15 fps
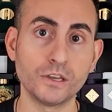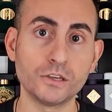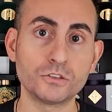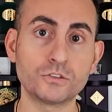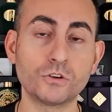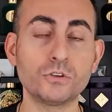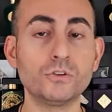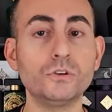
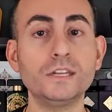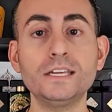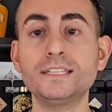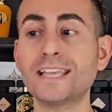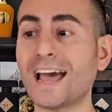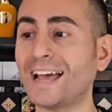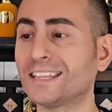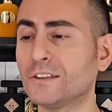So you need
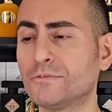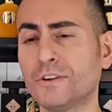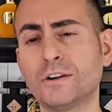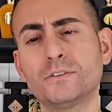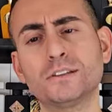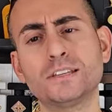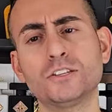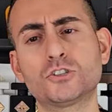to, at the
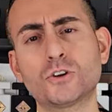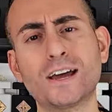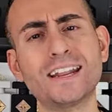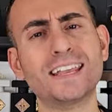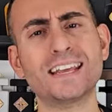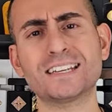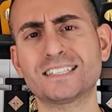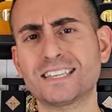very least, try to
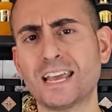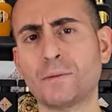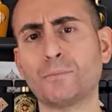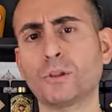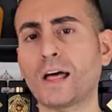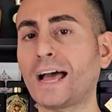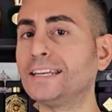get a sample.